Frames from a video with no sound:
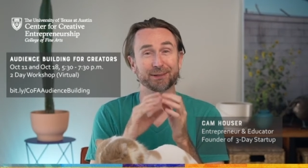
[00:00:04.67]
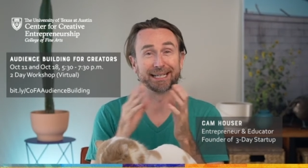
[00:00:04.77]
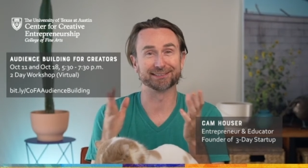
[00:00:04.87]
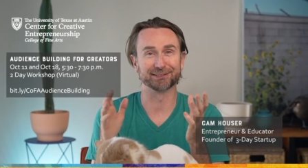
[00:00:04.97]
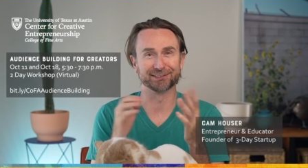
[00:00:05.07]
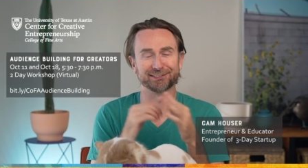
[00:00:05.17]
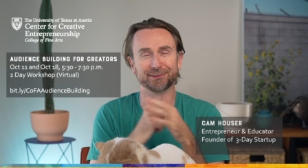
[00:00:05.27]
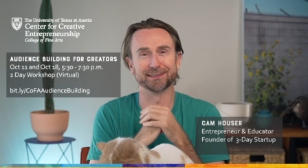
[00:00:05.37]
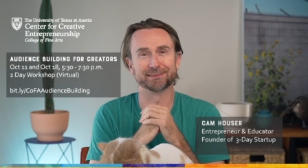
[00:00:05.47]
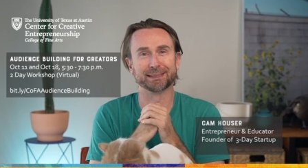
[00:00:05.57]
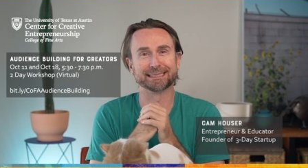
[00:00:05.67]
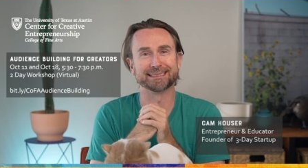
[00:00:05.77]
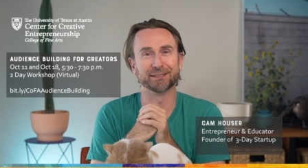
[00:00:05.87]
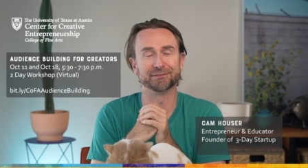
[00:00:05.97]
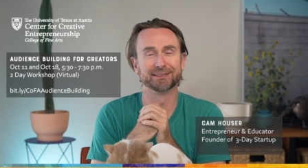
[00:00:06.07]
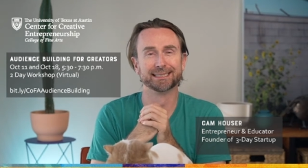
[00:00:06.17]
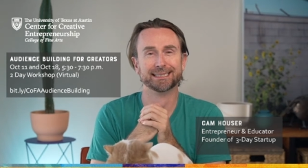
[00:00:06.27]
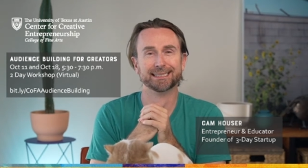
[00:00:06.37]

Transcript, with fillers: so I guess I'll just do this myself.